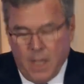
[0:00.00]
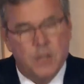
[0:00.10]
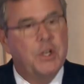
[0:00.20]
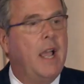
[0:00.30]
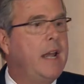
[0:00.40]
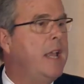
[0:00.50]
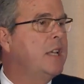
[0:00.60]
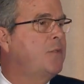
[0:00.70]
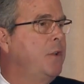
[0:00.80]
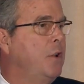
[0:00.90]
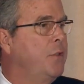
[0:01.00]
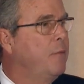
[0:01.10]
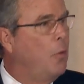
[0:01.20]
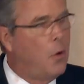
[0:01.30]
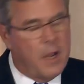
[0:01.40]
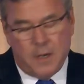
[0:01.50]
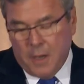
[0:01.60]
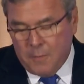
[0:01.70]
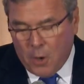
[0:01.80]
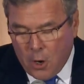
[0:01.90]
China has filled the void
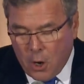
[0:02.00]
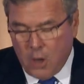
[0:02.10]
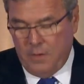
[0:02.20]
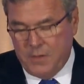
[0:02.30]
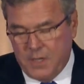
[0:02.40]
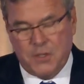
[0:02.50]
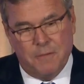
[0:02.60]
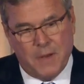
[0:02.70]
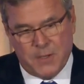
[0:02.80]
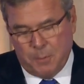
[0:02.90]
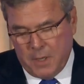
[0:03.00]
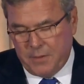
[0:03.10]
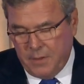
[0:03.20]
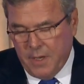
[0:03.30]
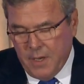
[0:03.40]
of our disinvestment